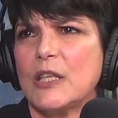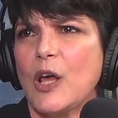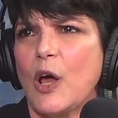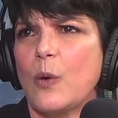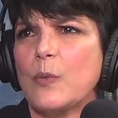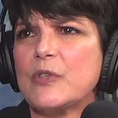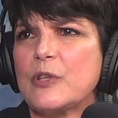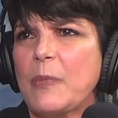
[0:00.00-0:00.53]

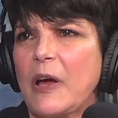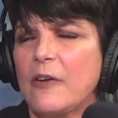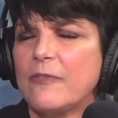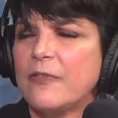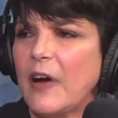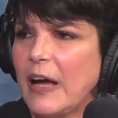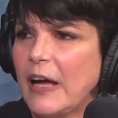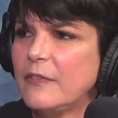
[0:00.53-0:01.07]
So it was about
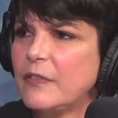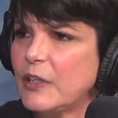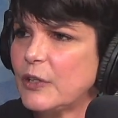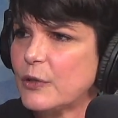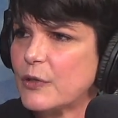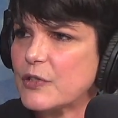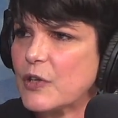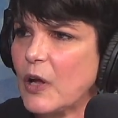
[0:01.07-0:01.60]
5
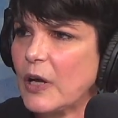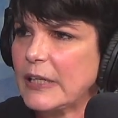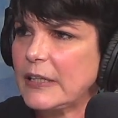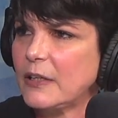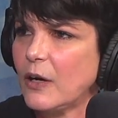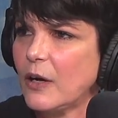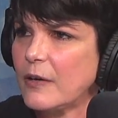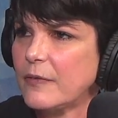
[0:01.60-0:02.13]
years on
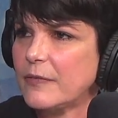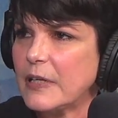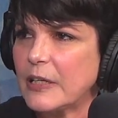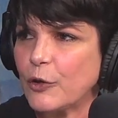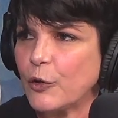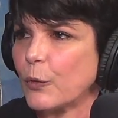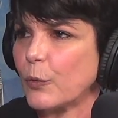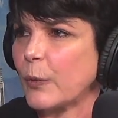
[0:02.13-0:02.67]
and off in
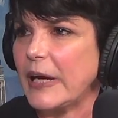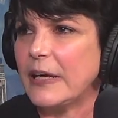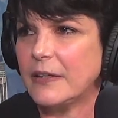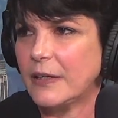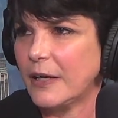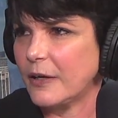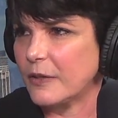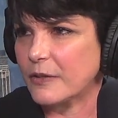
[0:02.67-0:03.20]
a
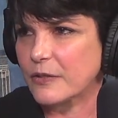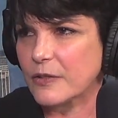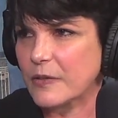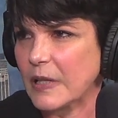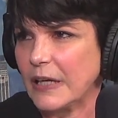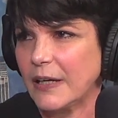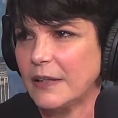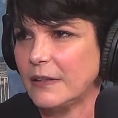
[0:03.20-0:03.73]
great character
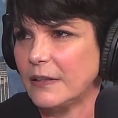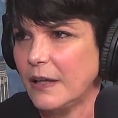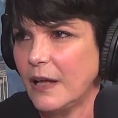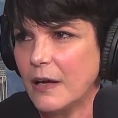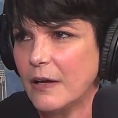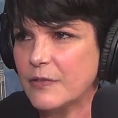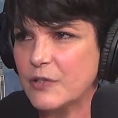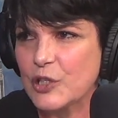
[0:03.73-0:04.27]
that I
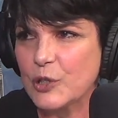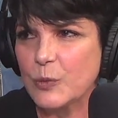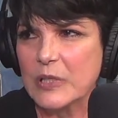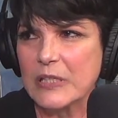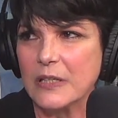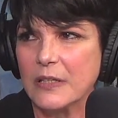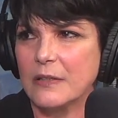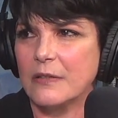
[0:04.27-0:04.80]
loved. She
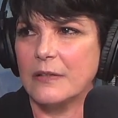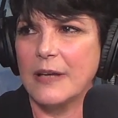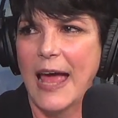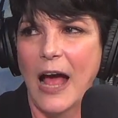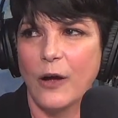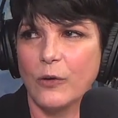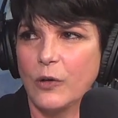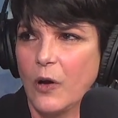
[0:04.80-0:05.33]
was an
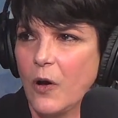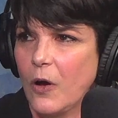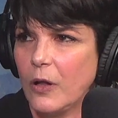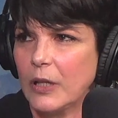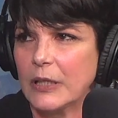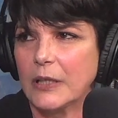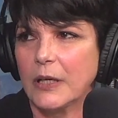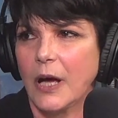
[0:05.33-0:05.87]

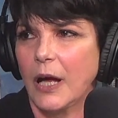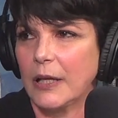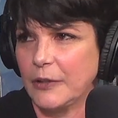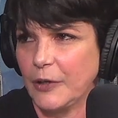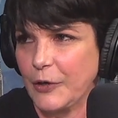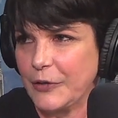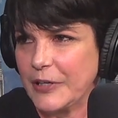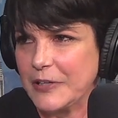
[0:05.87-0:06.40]
alcoholic
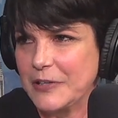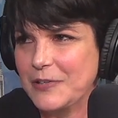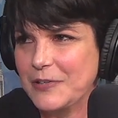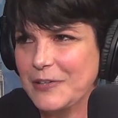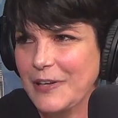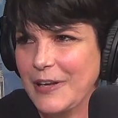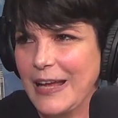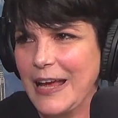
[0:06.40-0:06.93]
con
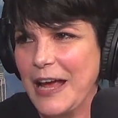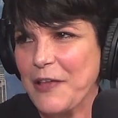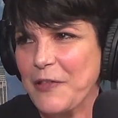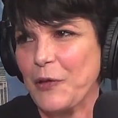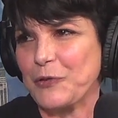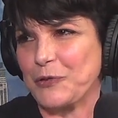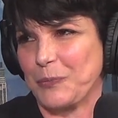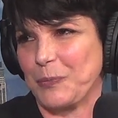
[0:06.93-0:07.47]
artist. Mm-hmm.
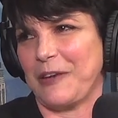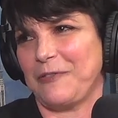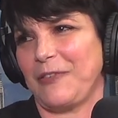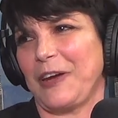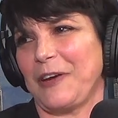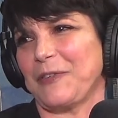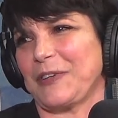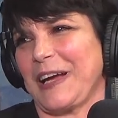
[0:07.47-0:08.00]
And those are my
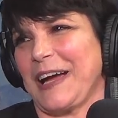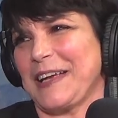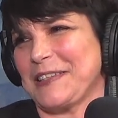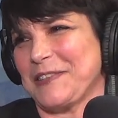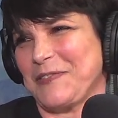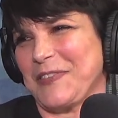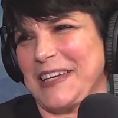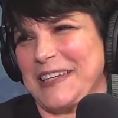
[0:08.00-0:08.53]
favorite
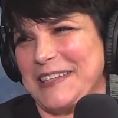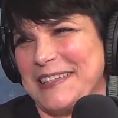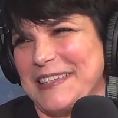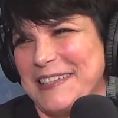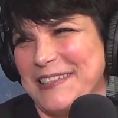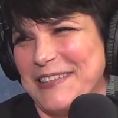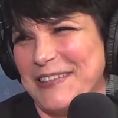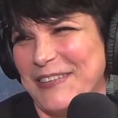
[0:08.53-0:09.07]
kinds of things
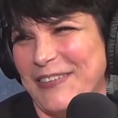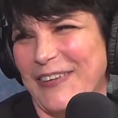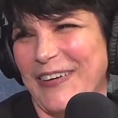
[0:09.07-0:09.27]
to do.